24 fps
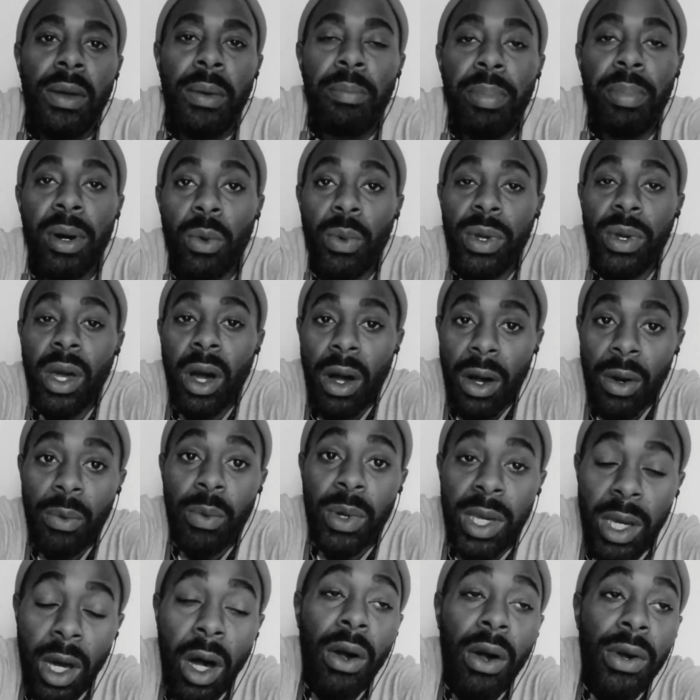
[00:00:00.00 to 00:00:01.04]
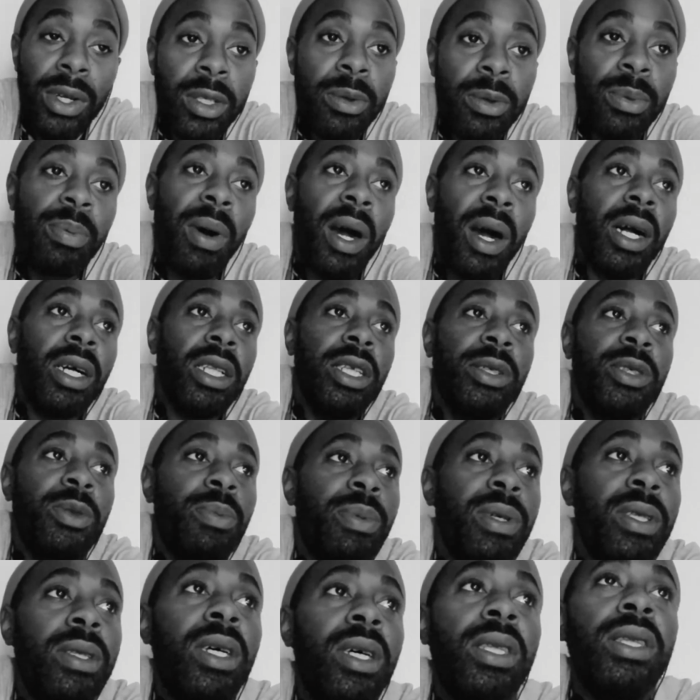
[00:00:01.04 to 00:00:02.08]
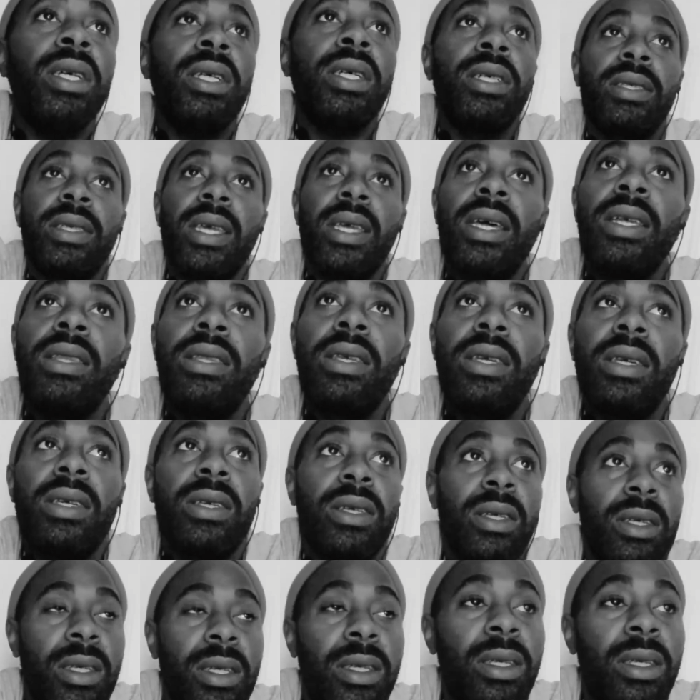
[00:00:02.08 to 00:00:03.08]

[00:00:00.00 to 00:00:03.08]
But we are in the apocalypse, but nothing is ending.